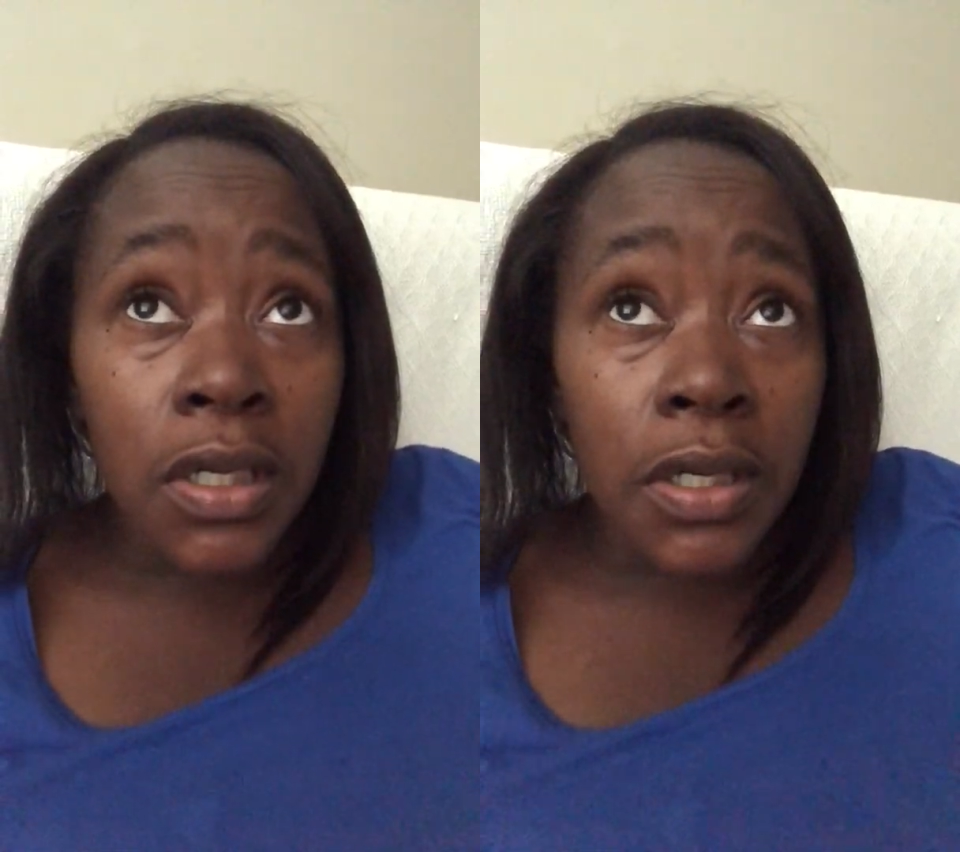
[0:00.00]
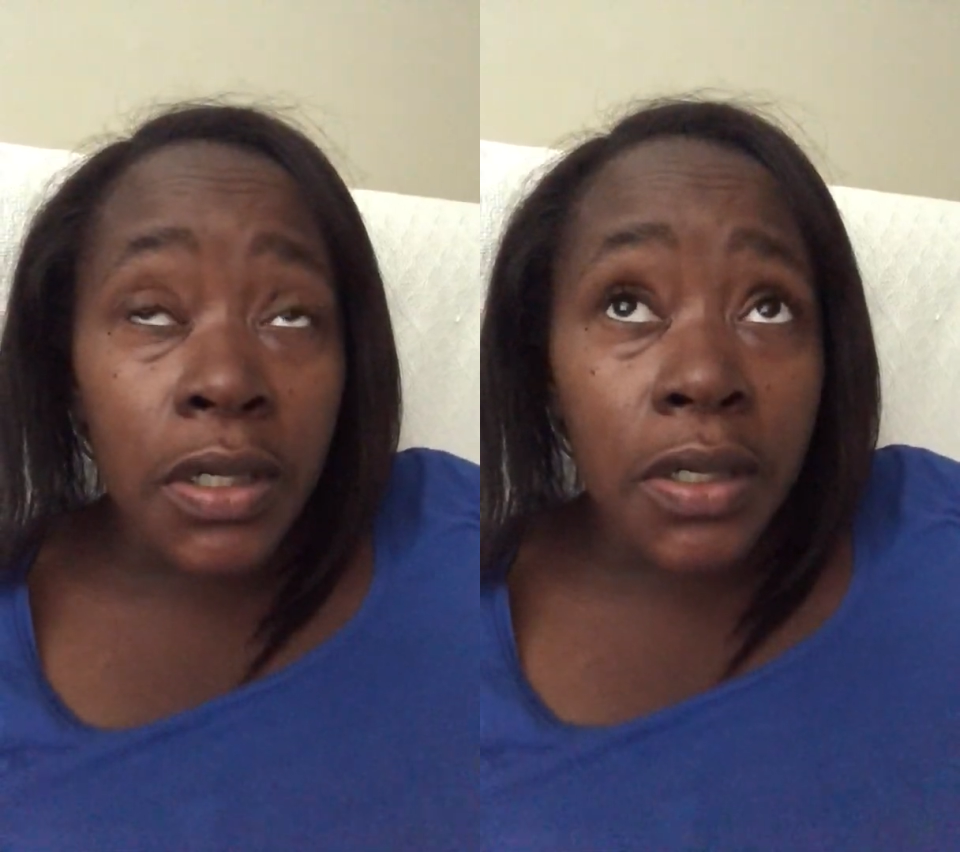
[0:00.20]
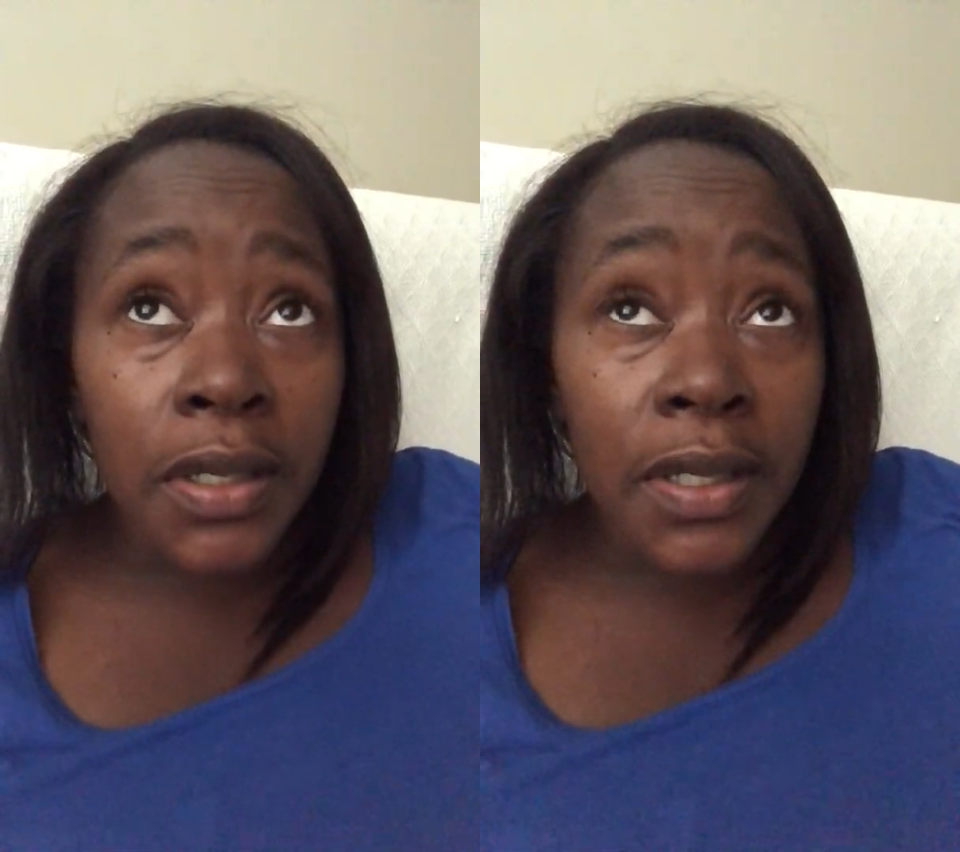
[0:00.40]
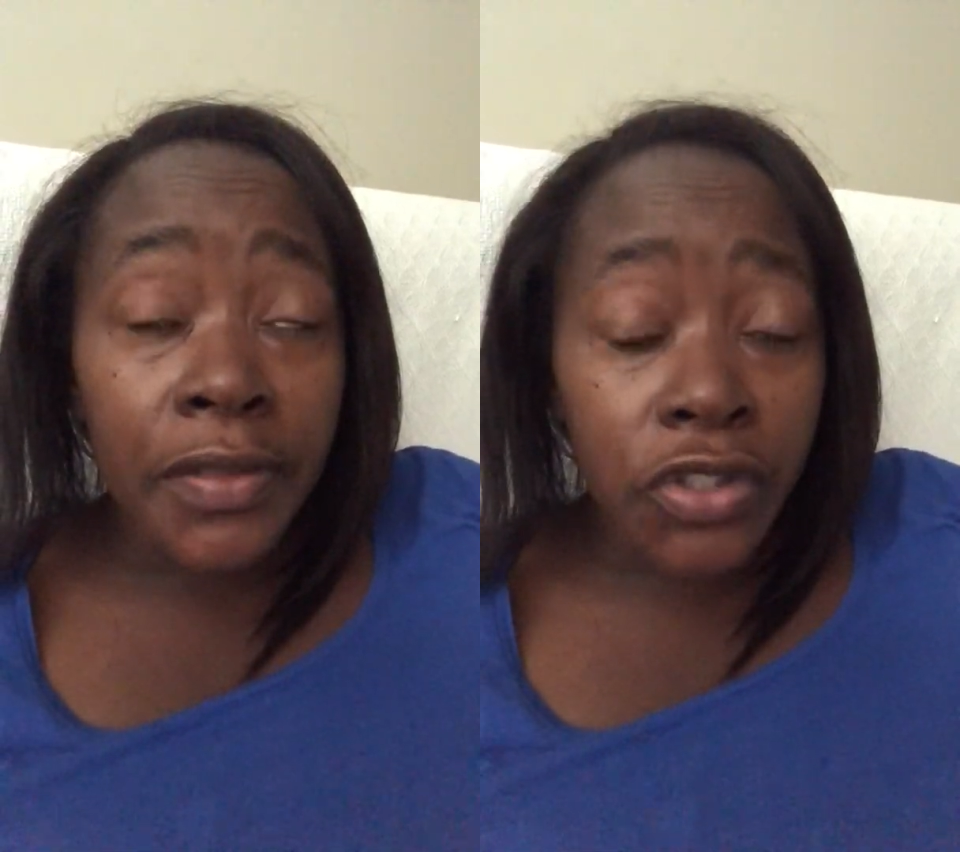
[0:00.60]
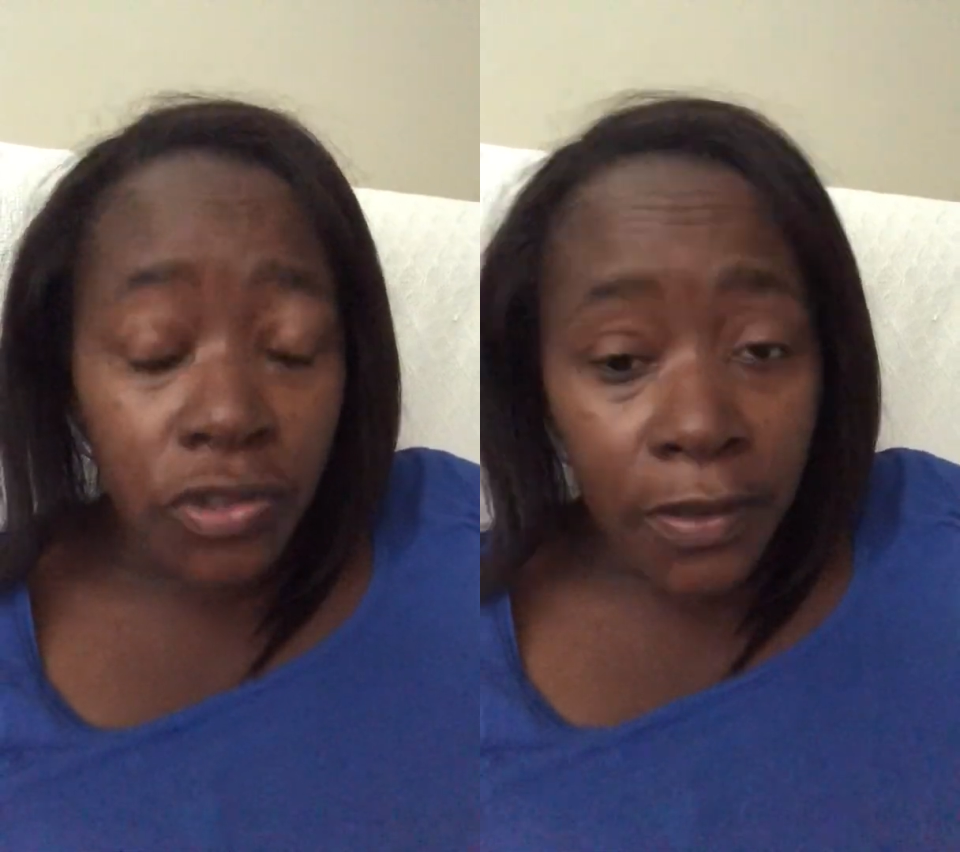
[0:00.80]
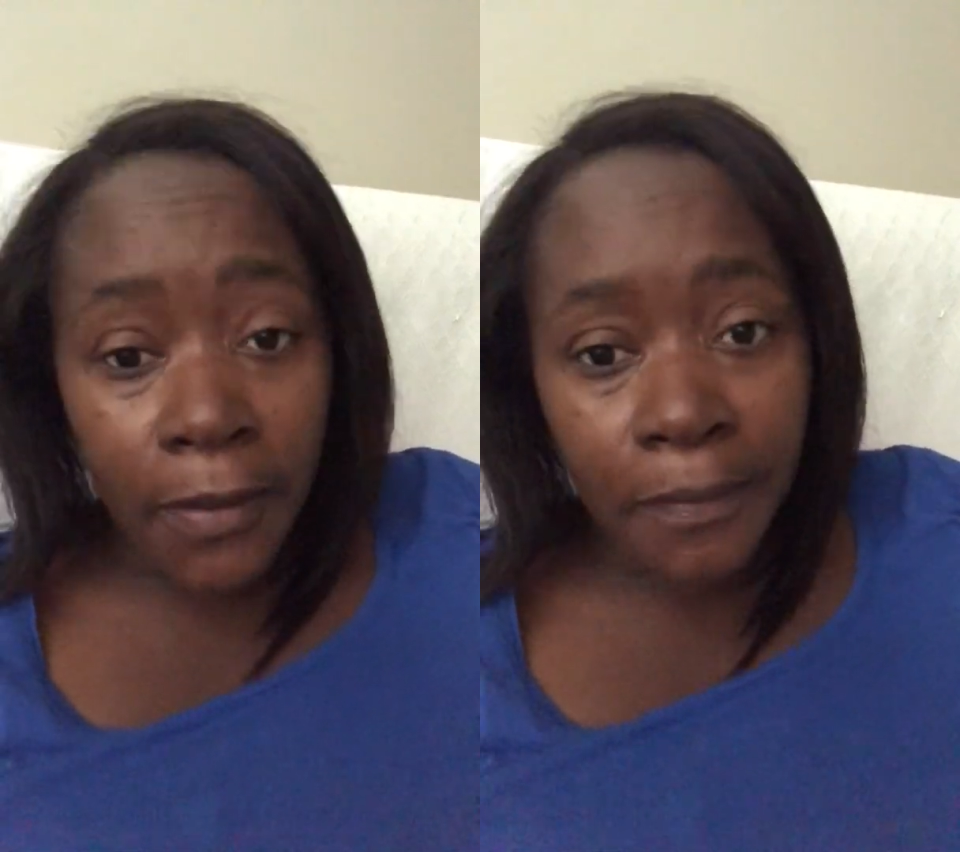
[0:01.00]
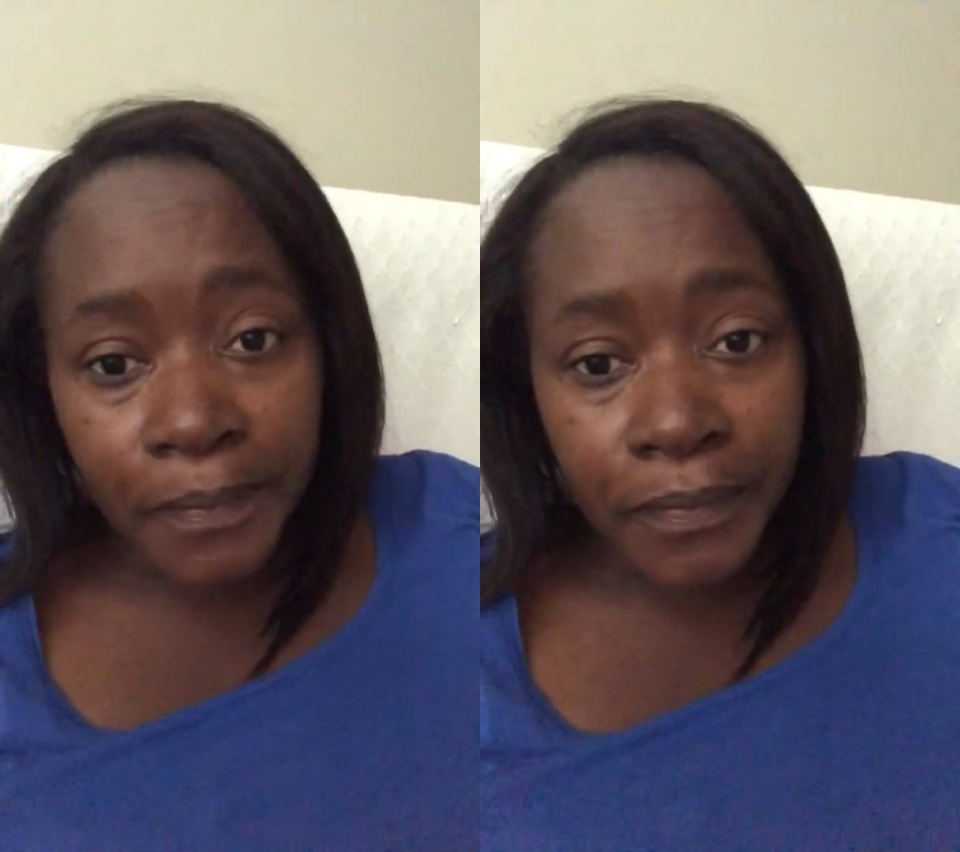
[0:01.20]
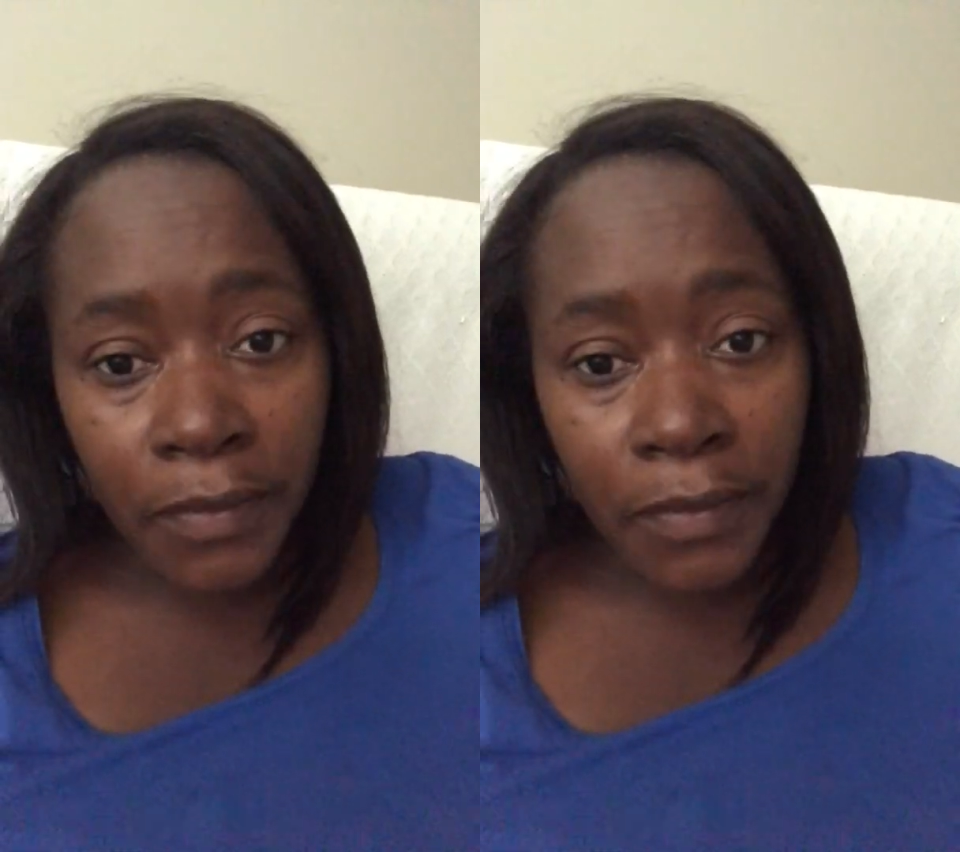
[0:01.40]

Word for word: it, in the dream